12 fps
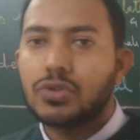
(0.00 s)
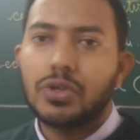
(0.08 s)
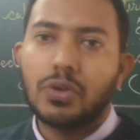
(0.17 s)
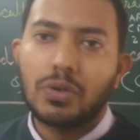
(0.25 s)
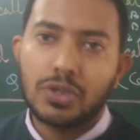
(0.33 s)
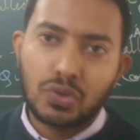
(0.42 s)

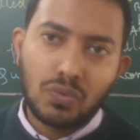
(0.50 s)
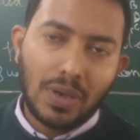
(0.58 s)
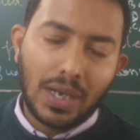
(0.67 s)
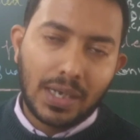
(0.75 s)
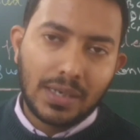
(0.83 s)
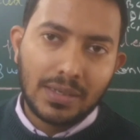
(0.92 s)
your
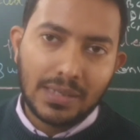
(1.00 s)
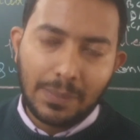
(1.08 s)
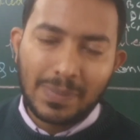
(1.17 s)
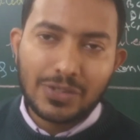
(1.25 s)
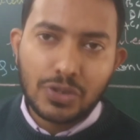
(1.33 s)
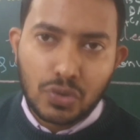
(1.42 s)
square.
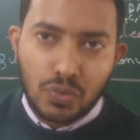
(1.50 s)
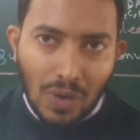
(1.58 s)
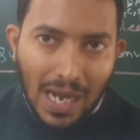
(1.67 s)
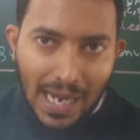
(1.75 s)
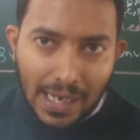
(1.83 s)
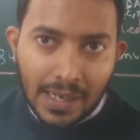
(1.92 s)
That means
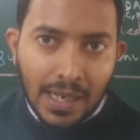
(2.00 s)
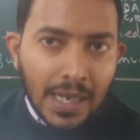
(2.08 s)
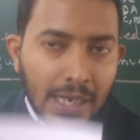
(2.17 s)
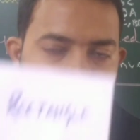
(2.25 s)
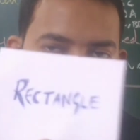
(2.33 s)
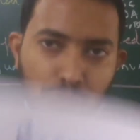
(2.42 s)

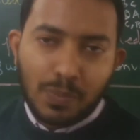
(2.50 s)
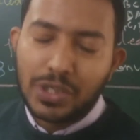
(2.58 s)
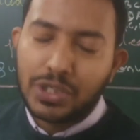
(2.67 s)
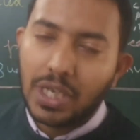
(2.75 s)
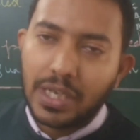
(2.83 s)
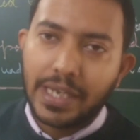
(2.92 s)
square is a
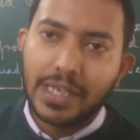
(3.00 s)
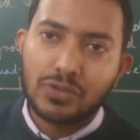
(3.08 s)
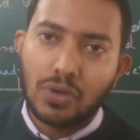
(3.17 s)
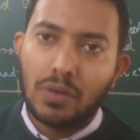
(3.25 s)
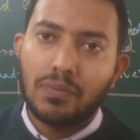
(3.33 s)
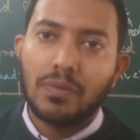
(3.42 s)
special
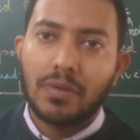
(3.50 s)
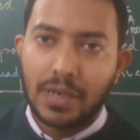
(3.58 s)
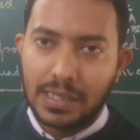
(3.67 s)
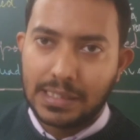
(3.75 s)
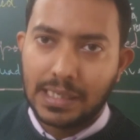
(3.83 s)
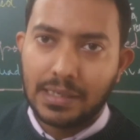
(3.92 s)
case of
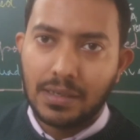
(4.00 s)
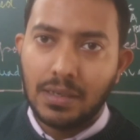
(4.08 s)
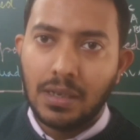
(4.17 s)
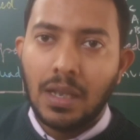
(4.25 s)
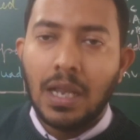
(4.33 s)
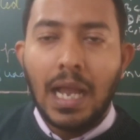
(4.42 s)

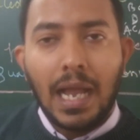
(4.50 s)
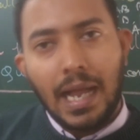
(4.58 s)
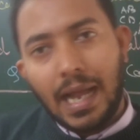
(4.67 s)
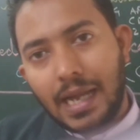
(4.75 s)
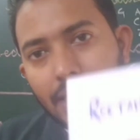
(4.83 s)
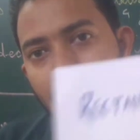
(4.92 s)
rectangle,
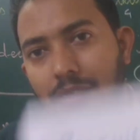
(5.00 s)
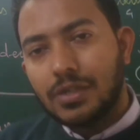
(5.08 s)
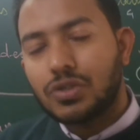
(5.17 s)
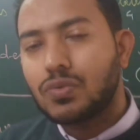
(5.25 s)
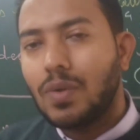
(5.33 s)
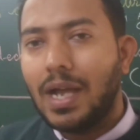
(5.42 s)

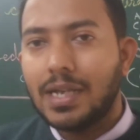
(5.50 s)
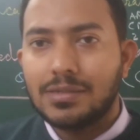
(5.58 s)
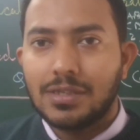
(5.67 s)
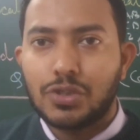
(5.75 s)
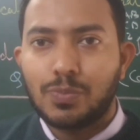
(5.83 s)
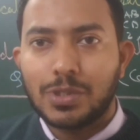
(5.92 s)
and square
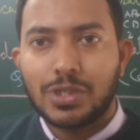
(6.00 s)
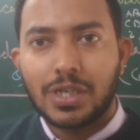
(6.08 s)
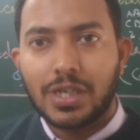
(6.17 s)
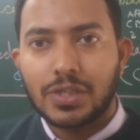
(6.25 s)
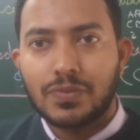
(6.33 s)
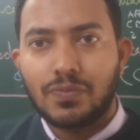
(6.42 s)
is a special
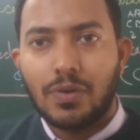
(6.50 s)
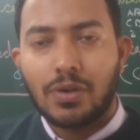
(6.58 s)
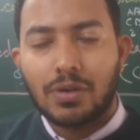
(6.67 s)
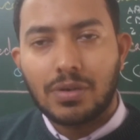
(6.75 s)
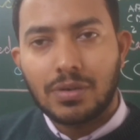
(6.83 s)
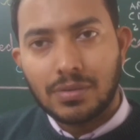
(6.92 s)
case
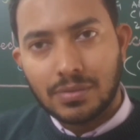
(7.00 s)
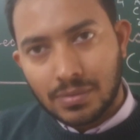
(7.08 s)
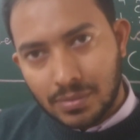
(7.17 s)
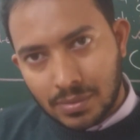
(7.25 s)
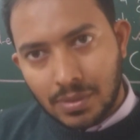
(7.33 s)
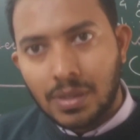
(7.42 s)
for
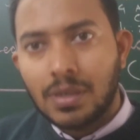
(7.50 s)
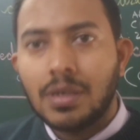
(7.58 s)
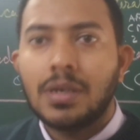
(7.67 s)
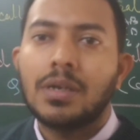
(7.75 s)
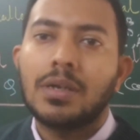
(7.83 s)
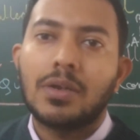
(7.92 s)

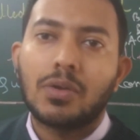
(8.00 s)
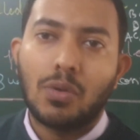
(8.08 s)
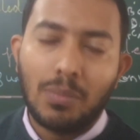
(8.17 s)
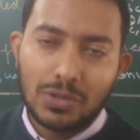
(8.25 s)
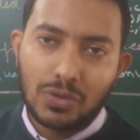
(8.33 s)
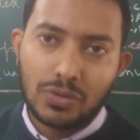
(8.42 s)

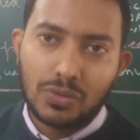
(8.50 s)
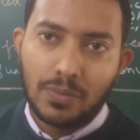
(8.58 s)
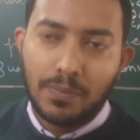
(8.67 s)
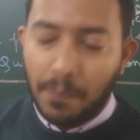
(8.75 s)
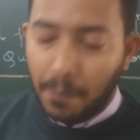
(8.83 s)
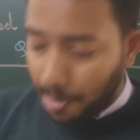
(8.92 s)
rhombus
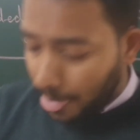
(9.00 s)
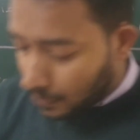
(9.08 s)
also.